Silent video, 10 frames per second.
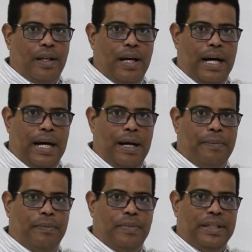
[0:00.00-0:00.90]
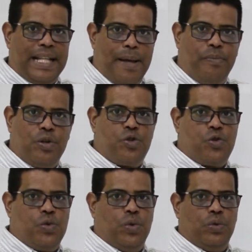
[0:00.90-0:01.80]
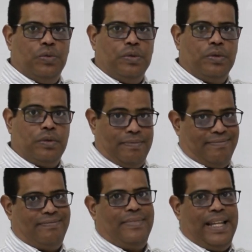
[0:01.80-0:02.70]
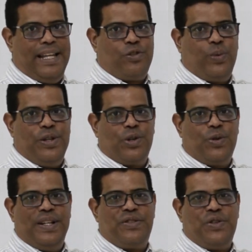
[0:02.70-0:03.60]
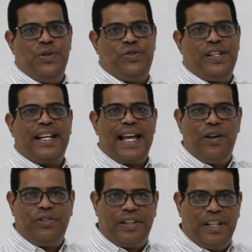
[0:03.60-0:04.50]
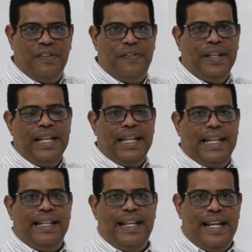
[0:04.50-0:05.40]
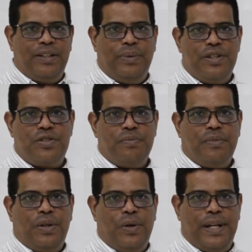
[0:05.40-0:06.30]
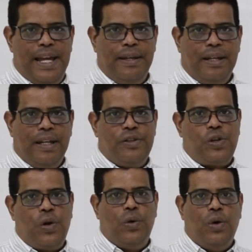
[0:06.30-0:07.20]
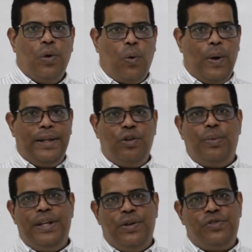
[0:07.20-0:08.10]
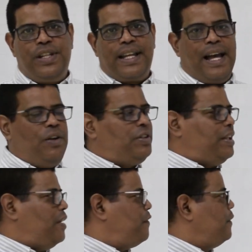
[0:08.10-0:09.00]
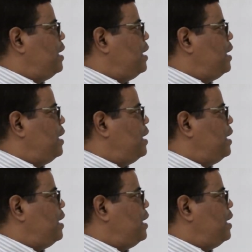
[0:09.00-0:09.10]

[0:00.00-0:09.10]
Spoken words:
number two is when you're going to use the causative in English, okay? So when do we use the causative?